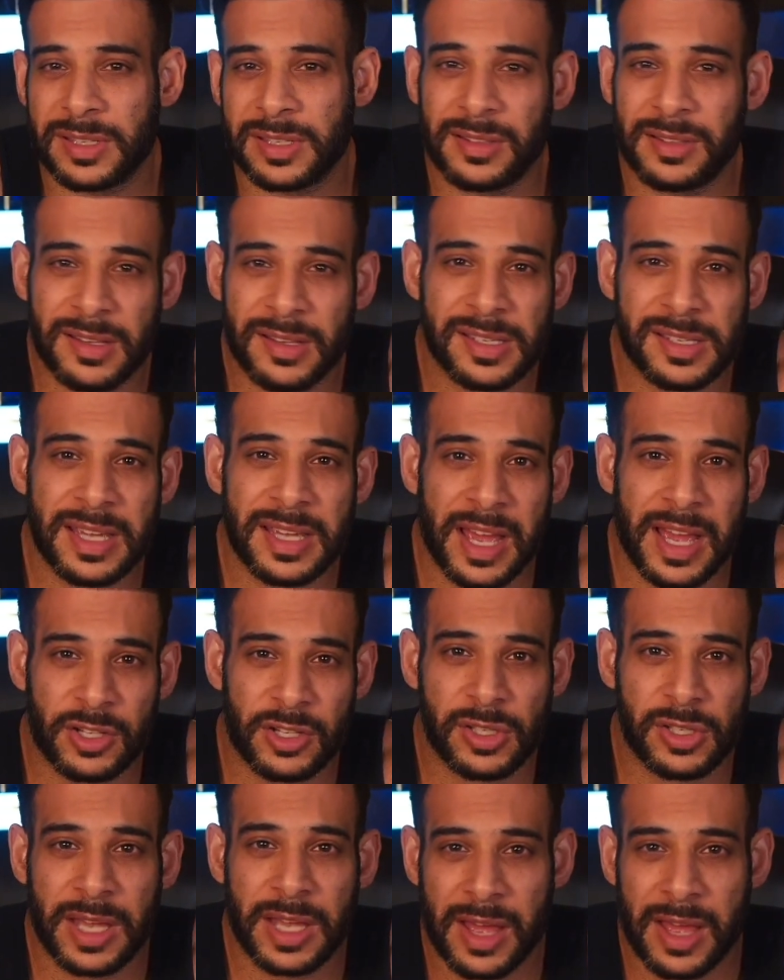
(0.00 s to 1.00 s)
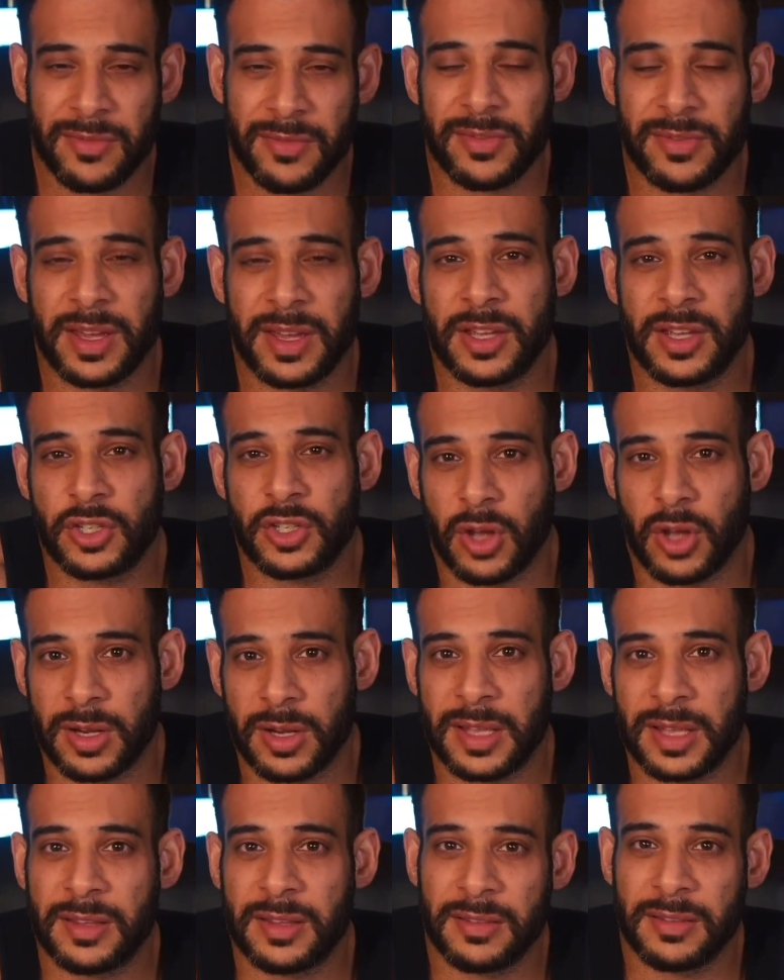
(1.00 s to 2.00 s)
and does he actually have a shot
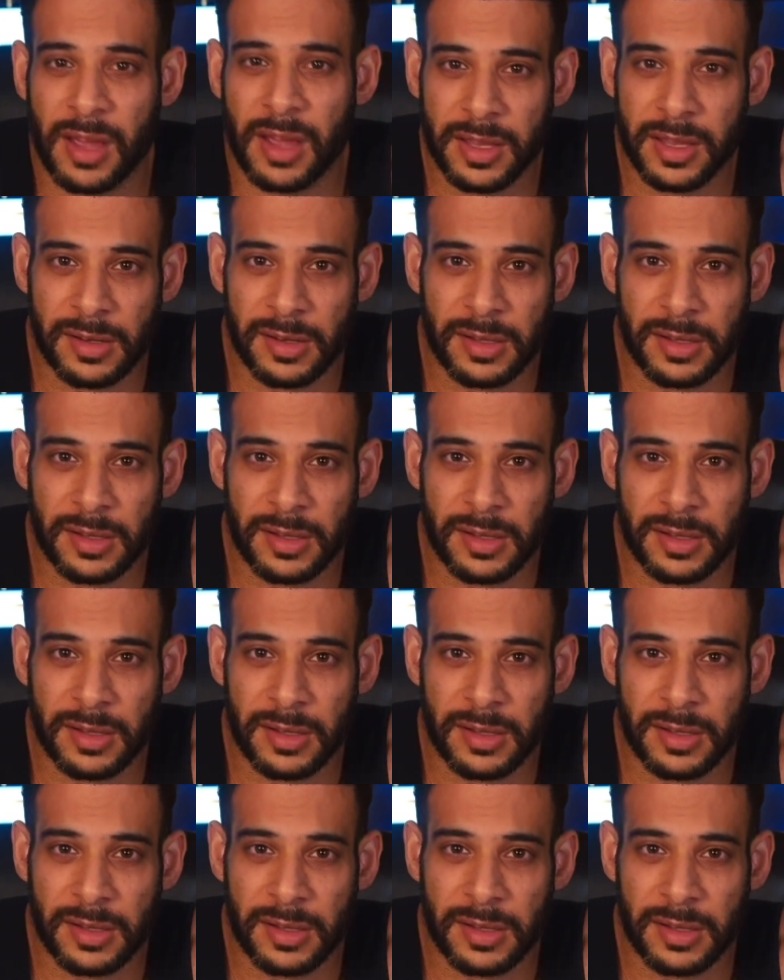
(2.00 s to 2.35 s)
at the title